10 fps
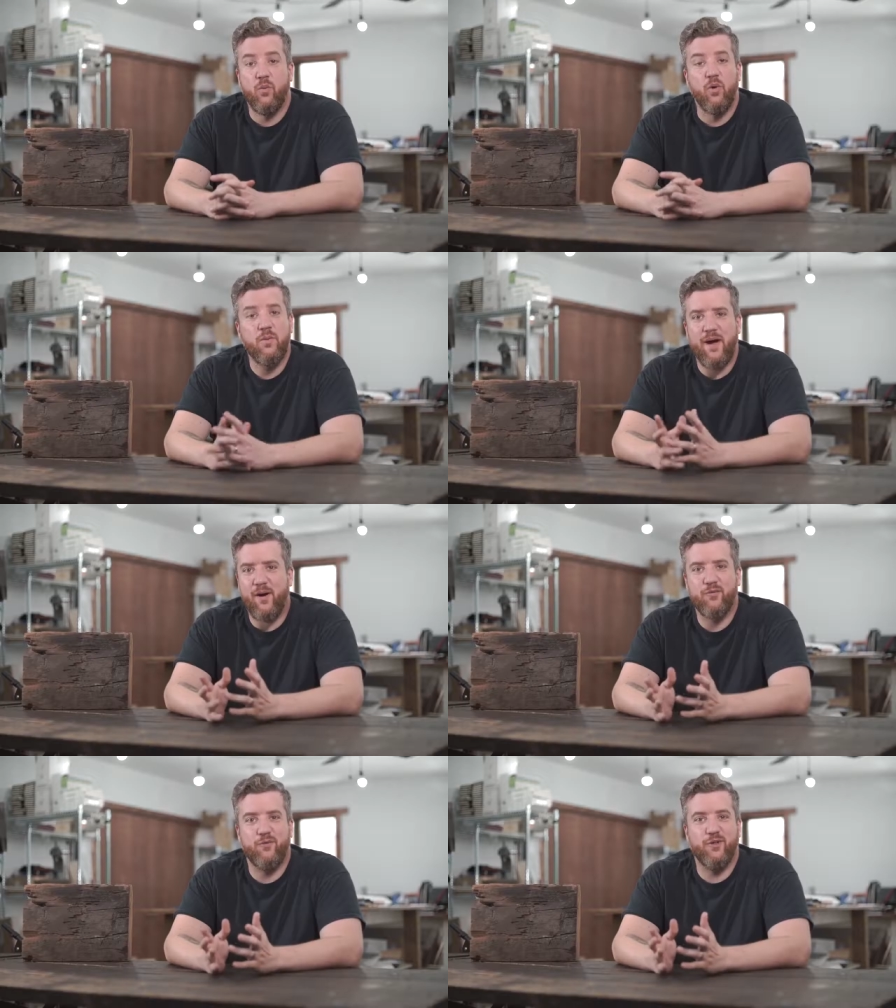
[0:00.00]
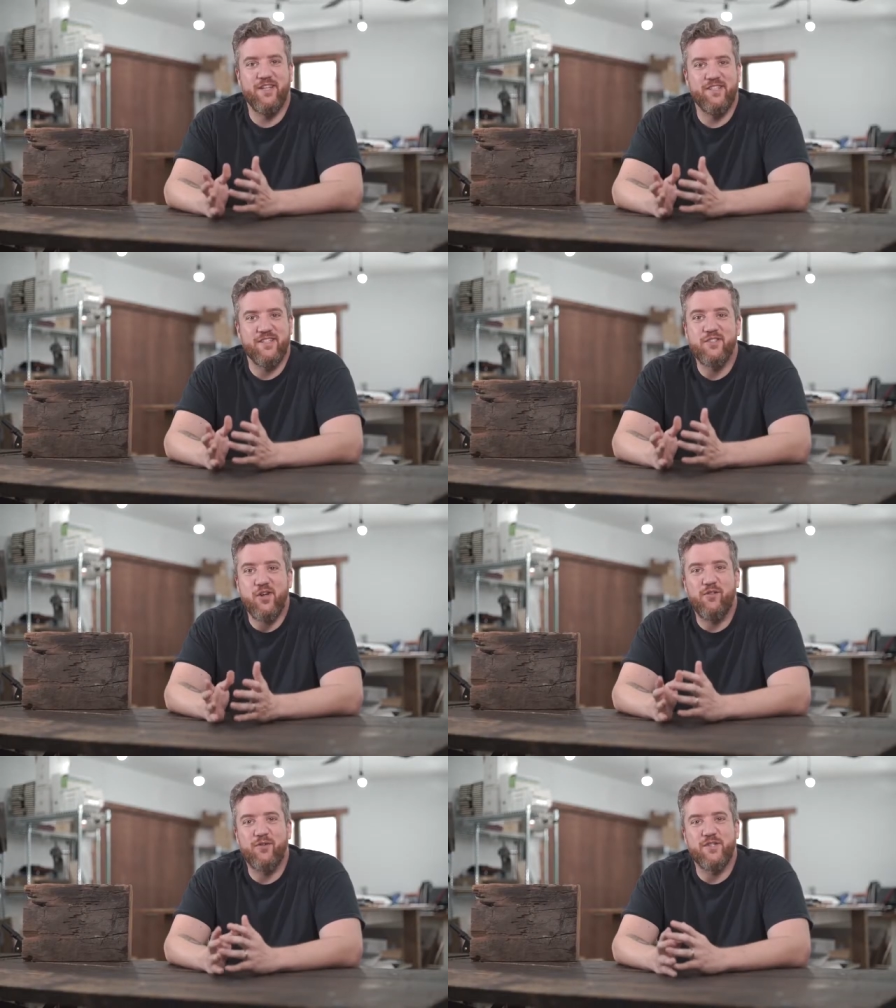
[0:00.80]
what a powerful lens this
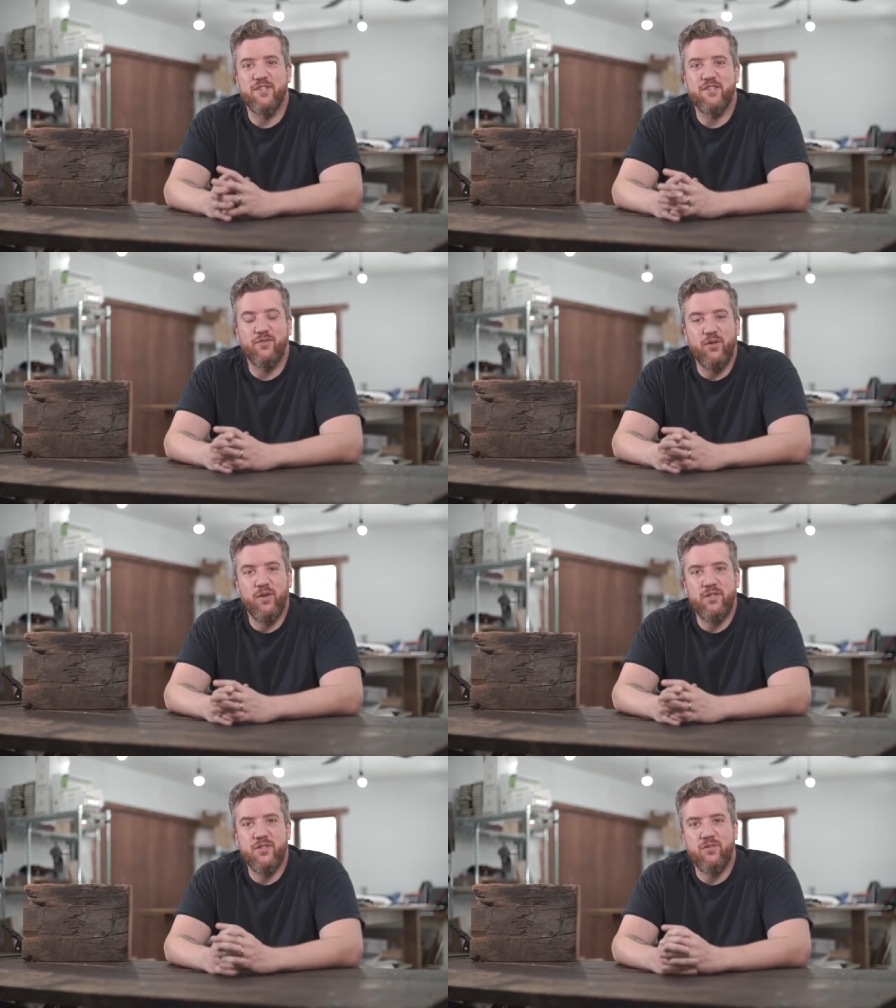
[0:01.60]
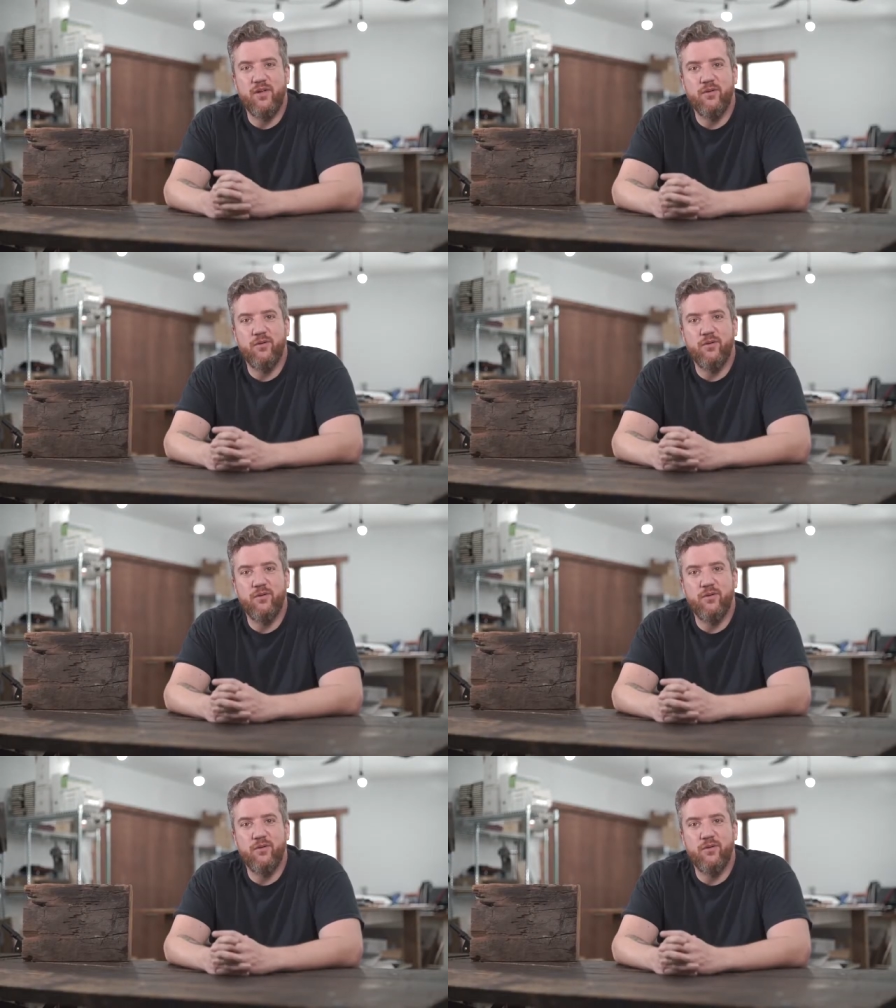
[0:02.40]
offers us to view history